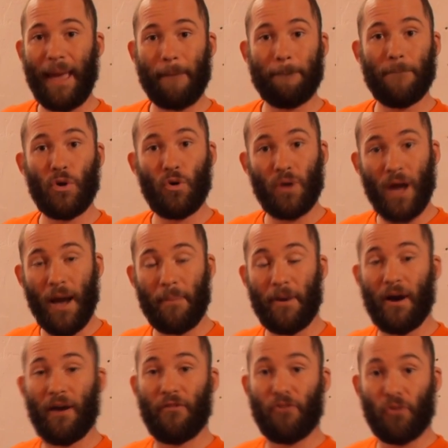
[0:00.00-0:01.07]
can't boot
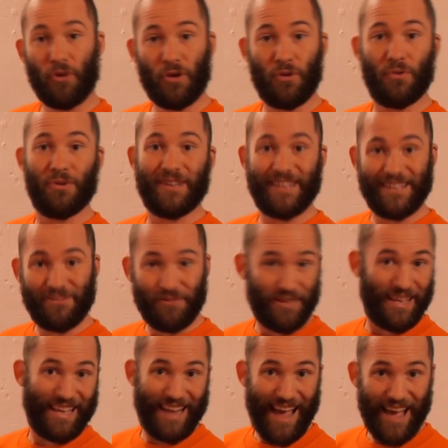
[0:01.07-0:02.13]
up uh, for you to
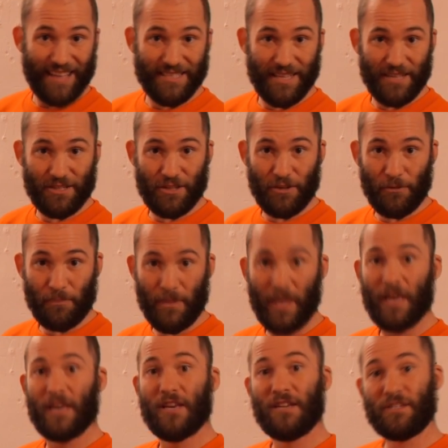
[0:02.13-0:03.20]
get access to.
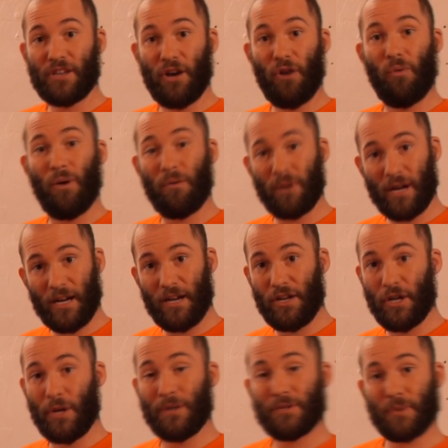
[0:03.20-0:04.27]
So what we're going
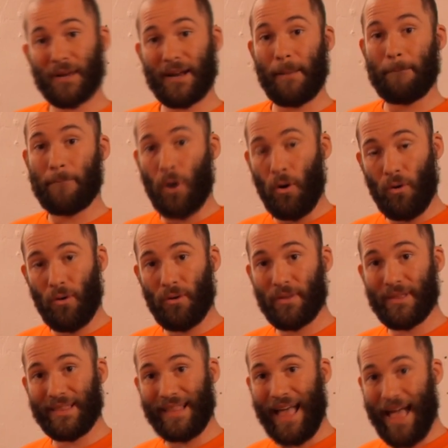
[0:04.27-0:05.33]
to do is we're going to
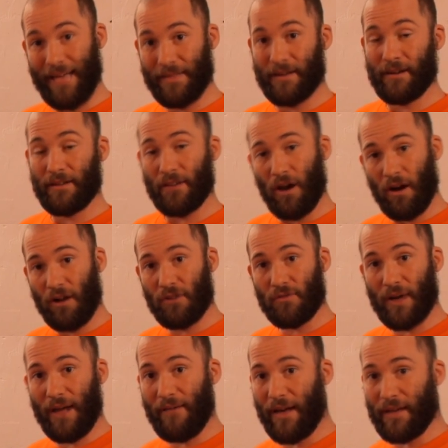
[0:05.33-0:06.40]
pull the, la the, the hard
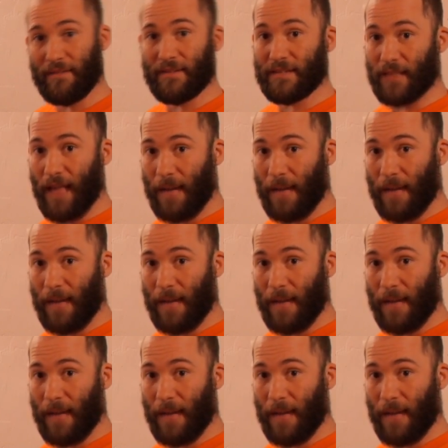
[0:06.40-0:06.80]
drive out of this